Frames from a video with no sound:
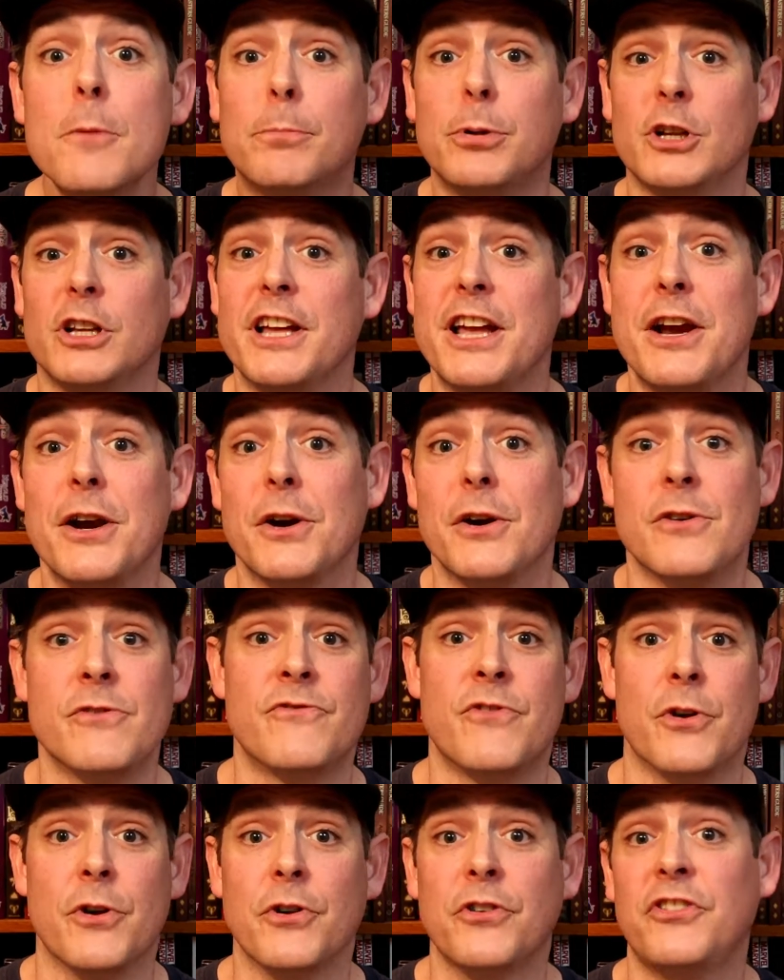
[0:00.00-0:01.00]
player
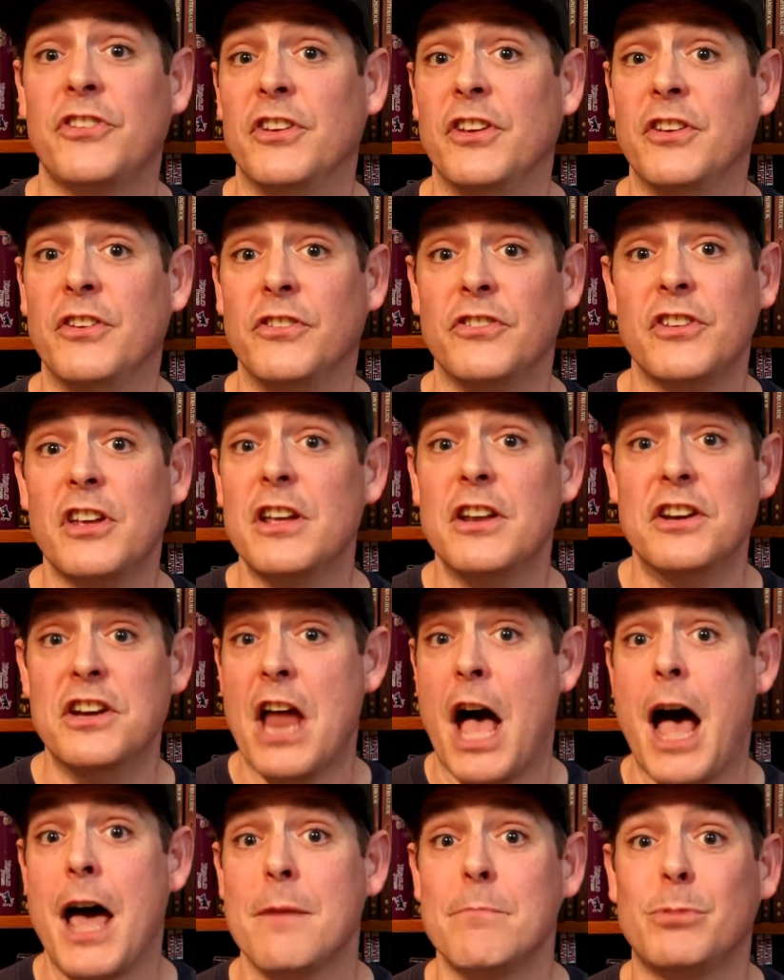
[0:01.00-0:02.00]
versus
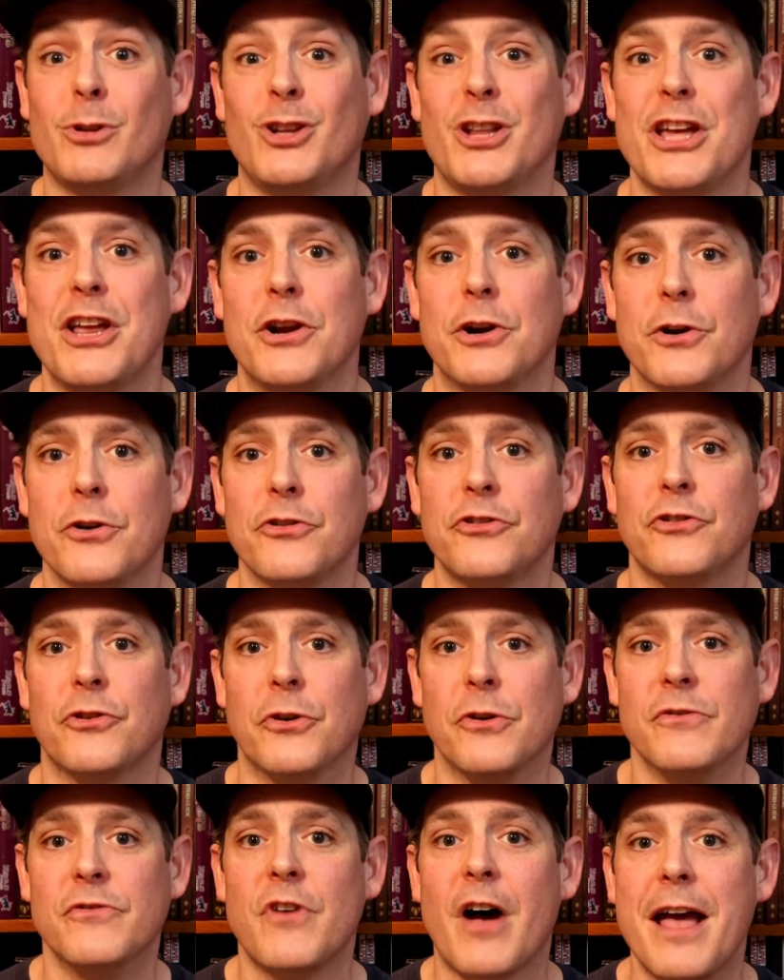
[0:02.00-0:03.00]
non-player
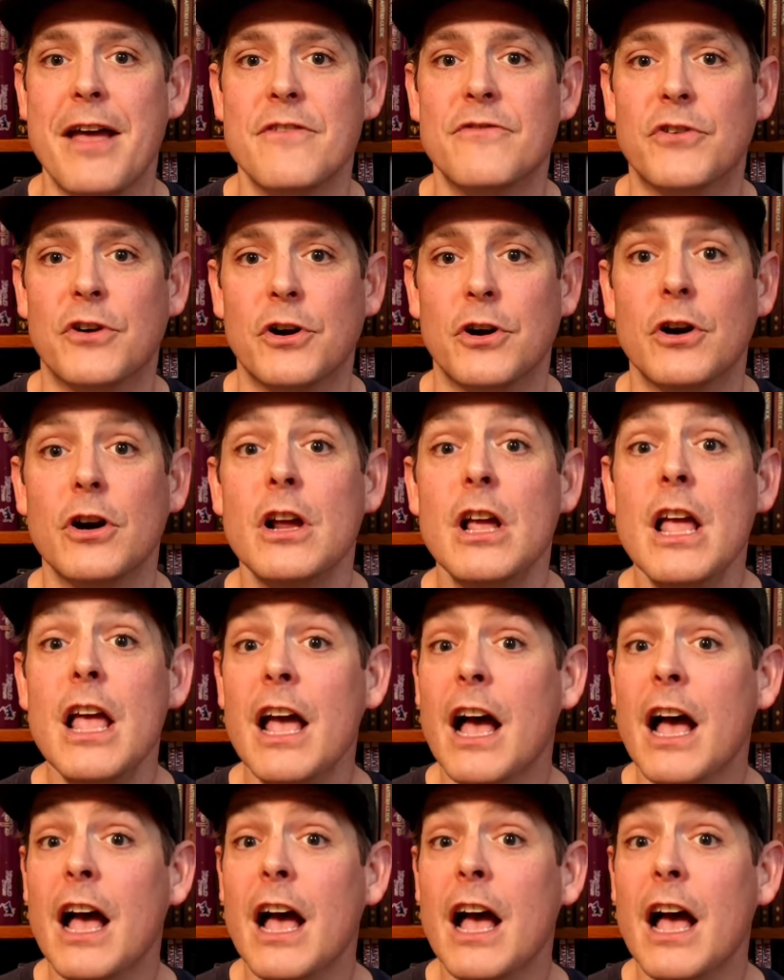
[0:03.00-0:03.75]
survivor.